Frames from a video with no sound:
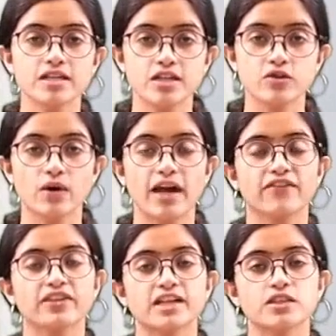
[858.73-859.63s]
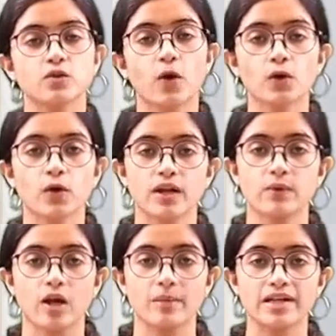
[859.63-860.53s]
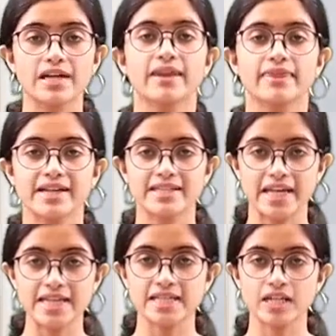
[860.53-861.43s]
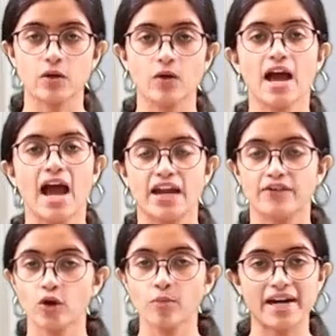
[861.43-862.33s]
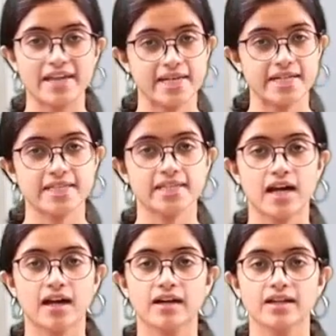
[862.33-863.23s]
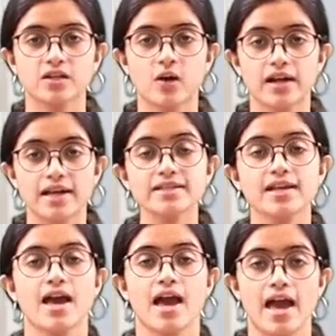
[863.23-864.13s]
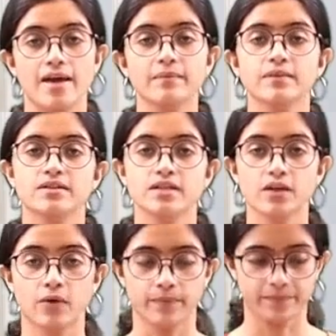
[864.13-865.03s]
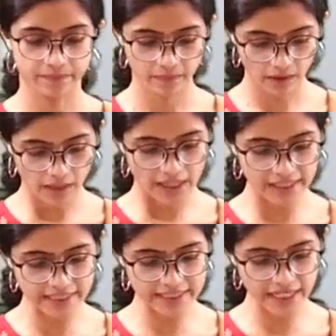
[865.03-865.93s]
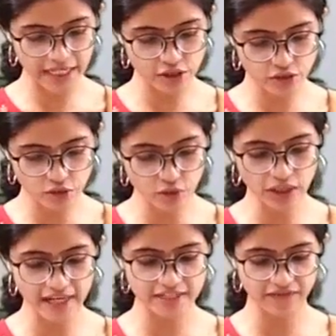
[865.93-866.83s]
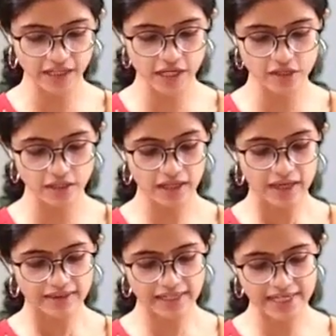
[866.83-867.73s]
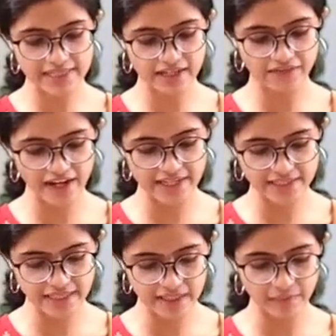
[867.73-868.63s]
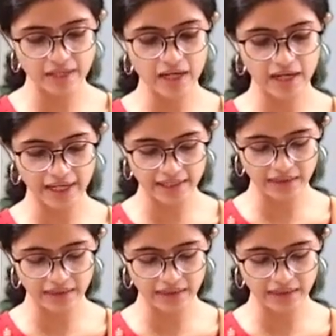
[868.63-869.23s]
T2, and if there is no node involvement, that is N0, and if no metastasis occur, it is called as M0. In the stage 2 classification, the less than 5 cm, again